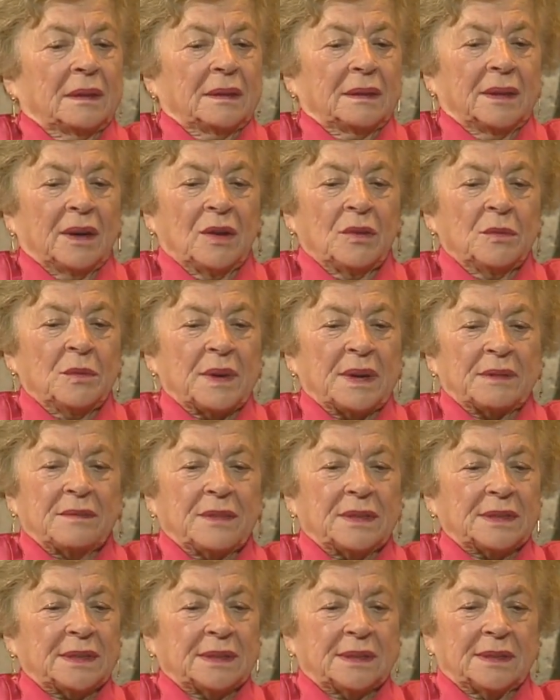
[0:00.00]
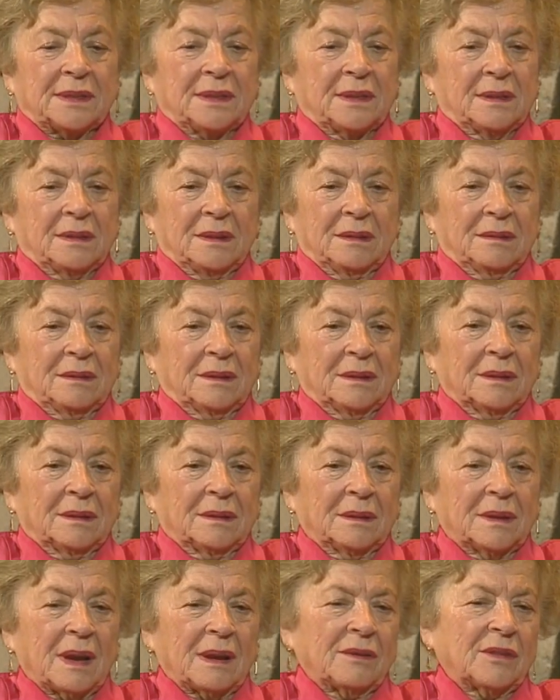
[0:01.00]
nobody was,
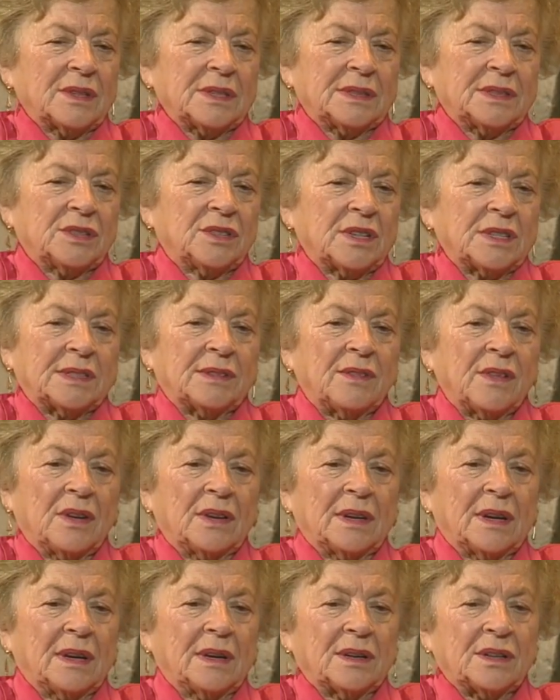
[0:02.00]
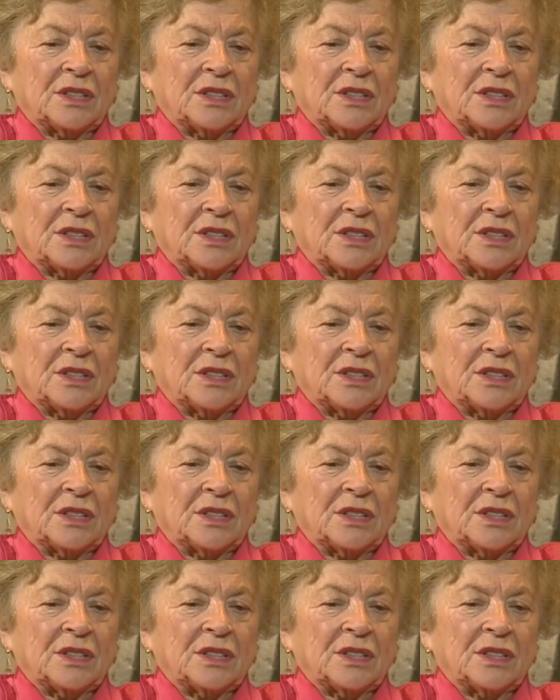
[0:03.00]
was just one